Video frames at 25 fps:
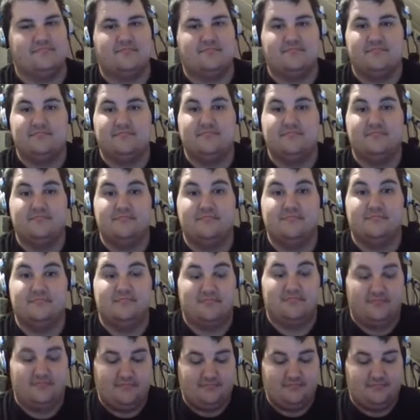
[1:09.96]

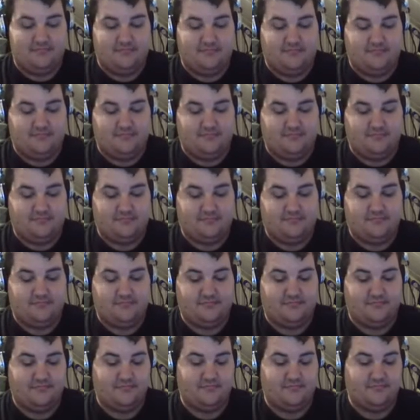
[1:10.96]

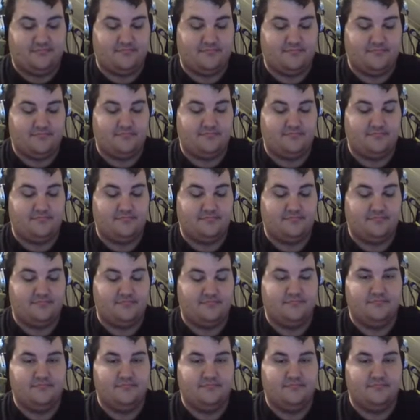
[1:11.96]
(silent)